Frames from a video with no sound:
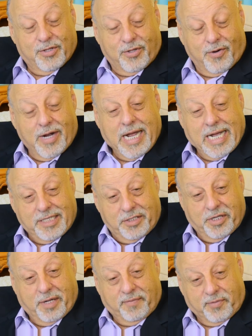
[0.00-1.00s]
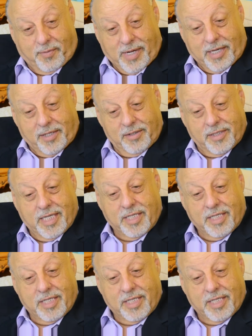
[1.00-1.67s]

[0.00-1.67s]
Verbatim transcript: So at Jeff's Records,